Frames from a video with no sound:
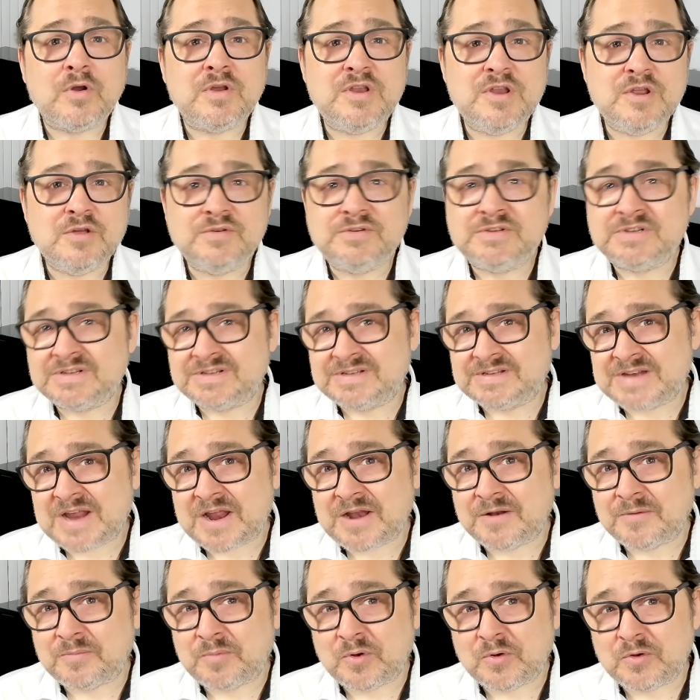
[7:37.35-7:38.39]
new
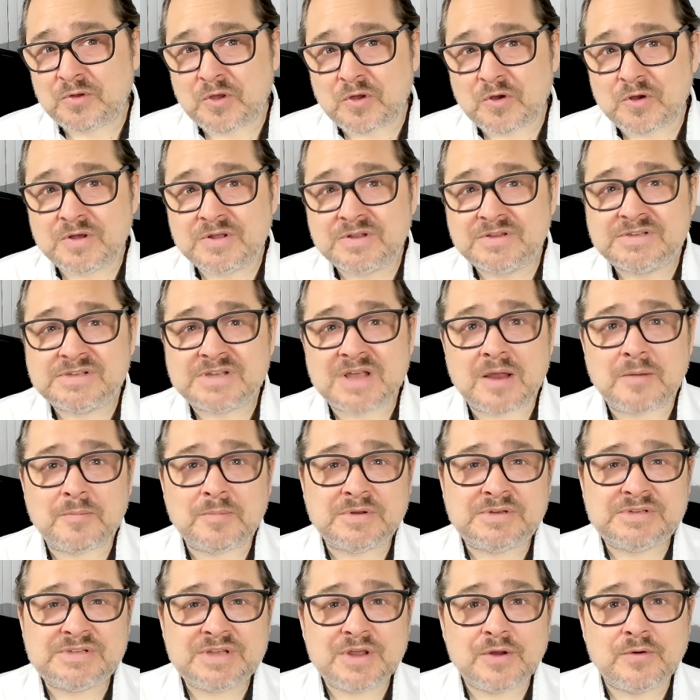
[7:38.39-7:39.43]
sustainable goods and
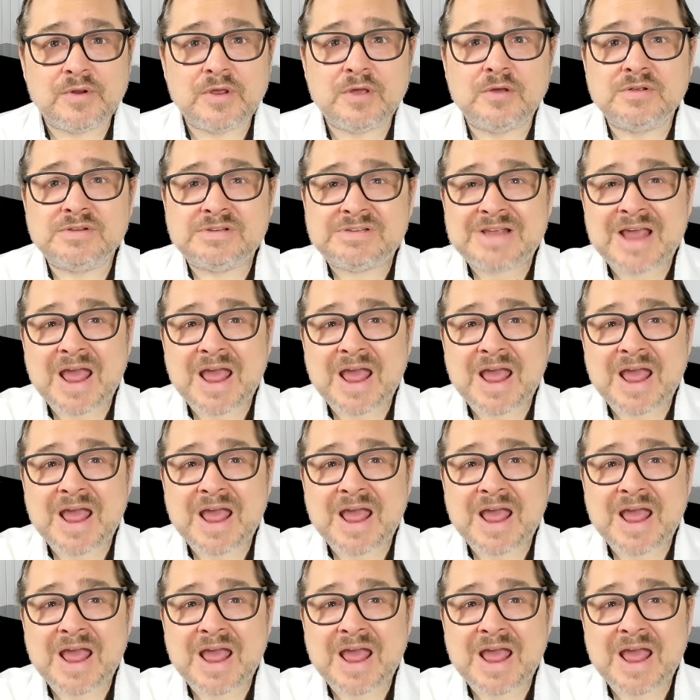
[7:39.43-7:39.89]
materials